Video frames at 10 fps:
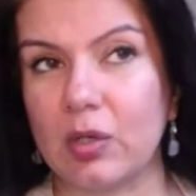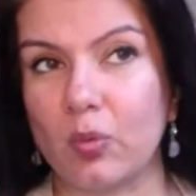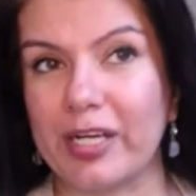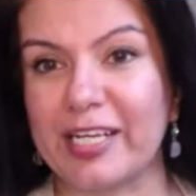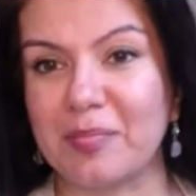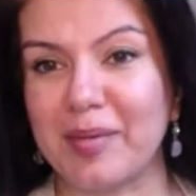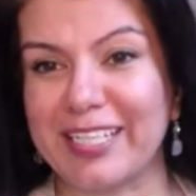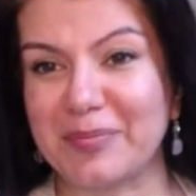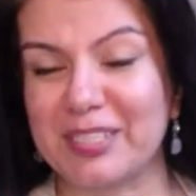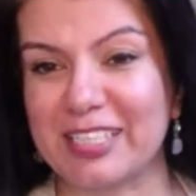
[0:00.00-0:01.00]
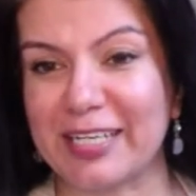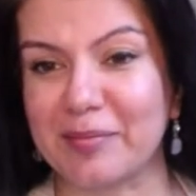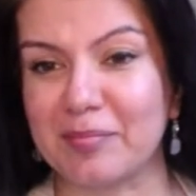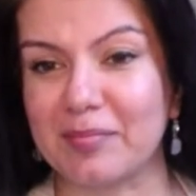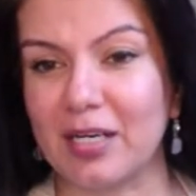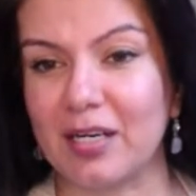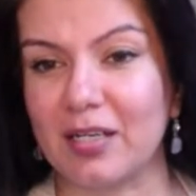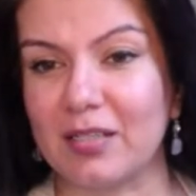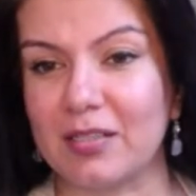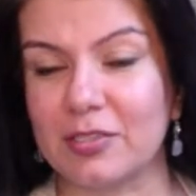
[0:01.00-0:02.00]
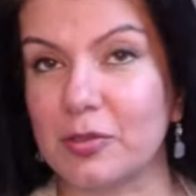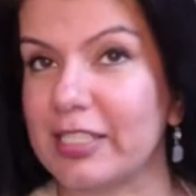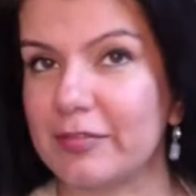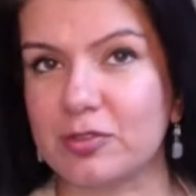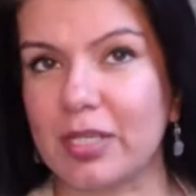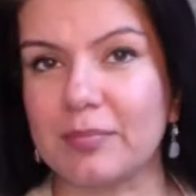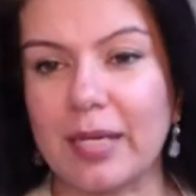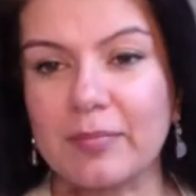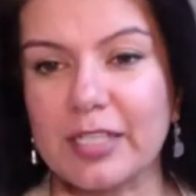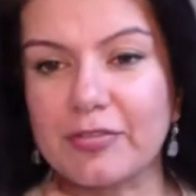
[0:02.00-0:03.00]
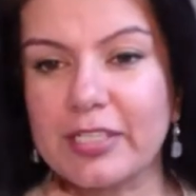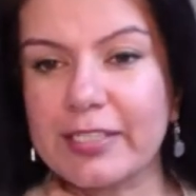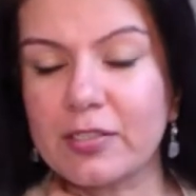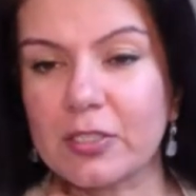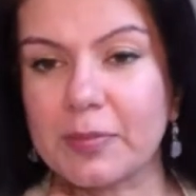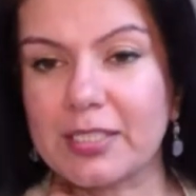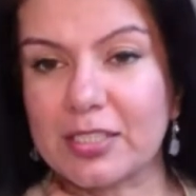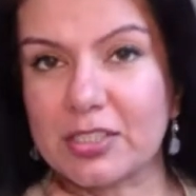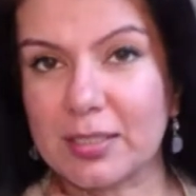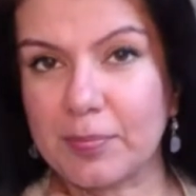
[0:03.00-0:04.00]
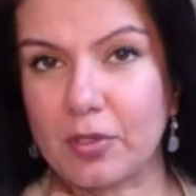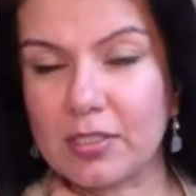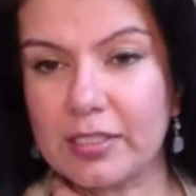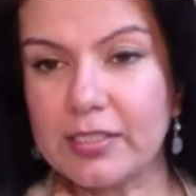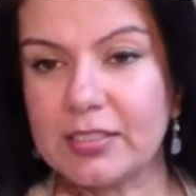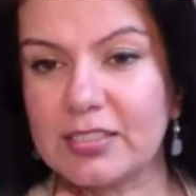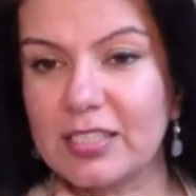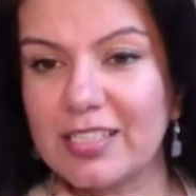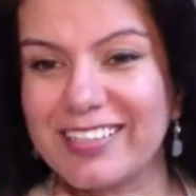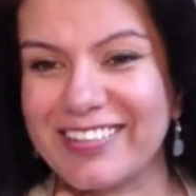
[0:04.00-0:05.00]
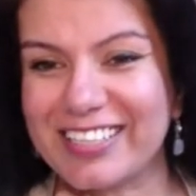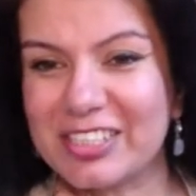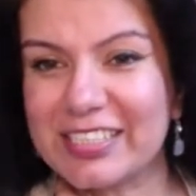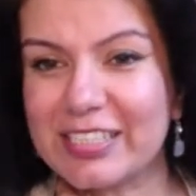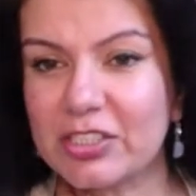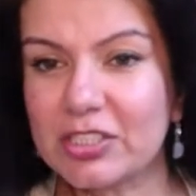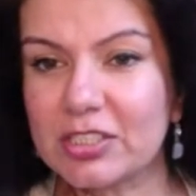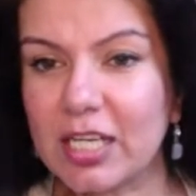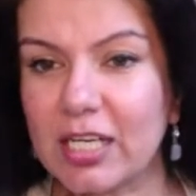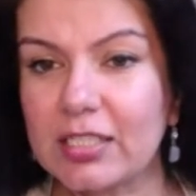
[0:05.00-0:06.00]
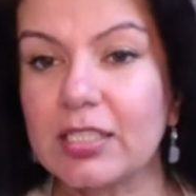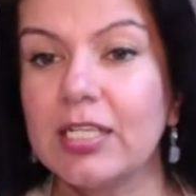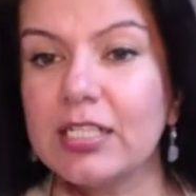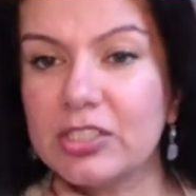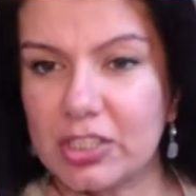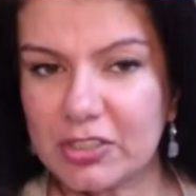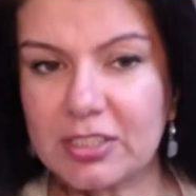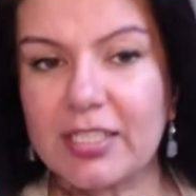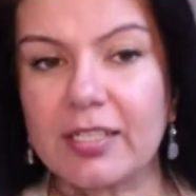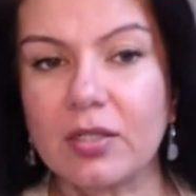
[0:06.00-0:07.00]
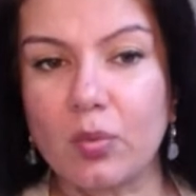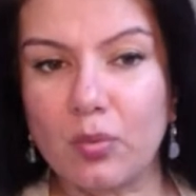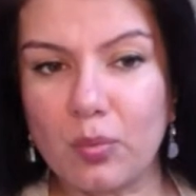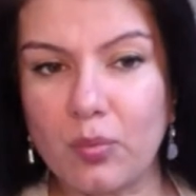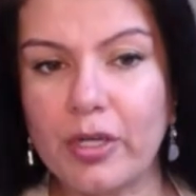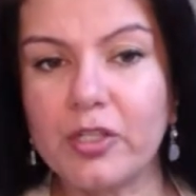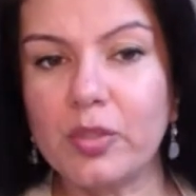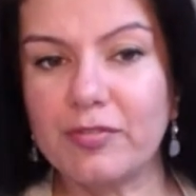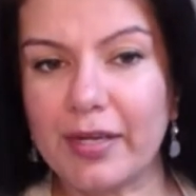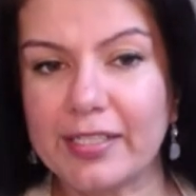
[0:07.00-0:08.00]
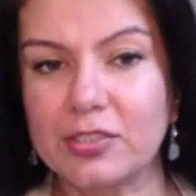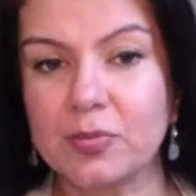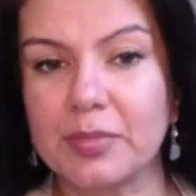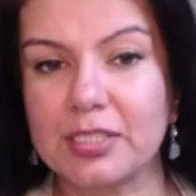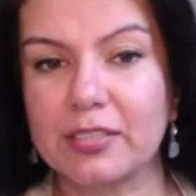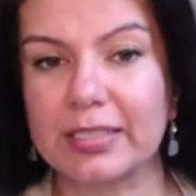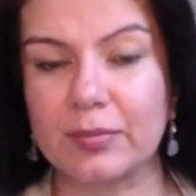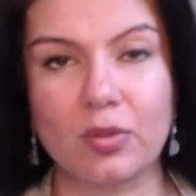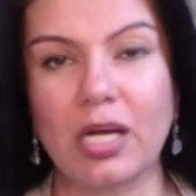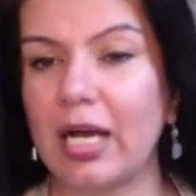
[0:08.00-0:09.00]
when it might be time to leave. So I'm definitely going to be touching upon this. Rajini, Shashank, Shashidhar, what do you advise to mid-career?